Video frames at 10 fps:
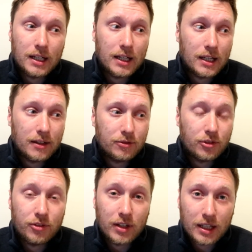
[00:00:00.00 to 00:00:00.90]

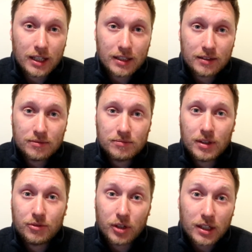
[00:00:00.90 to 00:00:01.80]
for Villa
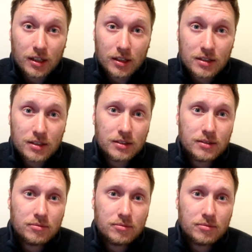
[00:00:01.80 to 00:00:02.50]
and for England.